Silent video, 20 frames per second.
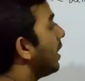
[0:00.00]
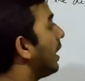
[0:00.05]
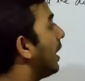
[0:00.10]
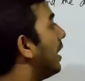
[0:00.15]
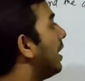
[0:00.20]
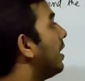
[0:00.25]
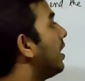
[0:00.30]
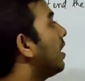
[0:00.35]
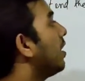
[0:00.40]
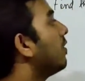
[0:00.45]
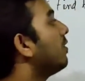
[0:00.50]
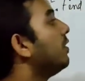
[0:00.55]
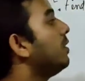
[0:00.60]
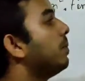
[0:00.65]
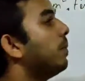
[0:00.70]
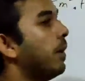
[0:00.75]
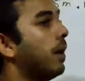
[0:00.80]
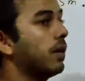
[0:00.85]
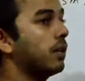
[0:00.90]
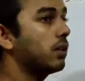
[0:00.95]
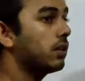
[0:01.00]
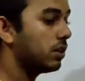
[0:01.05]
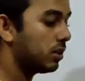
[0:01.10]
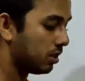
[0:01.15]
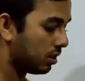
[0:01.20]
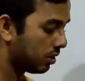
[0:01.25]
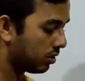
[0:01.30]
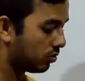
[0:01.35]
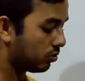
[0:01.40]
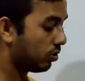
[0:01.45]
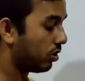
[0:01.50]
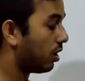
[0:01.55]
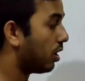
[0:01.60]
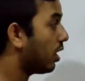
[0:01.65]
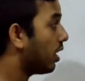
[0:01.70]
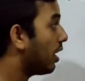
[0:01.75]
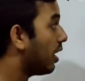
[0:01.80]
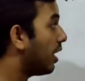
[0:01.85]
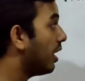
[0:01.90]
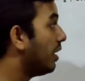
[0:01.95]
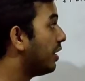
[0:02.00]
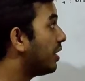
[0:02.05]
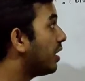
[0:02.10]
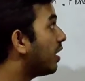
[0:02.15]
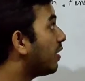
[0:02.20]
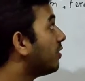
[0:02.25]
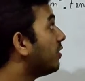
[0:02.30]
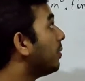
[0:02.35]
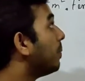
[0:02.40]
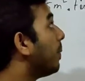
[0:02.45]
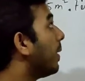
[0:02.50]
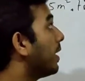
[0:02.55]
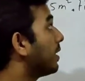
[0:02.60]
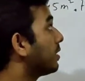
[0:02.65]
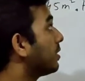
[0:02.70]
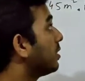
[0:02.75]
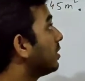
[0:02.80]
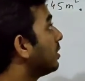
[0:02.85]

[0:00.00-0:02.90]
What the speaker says: area of the park, sorry, area of the path.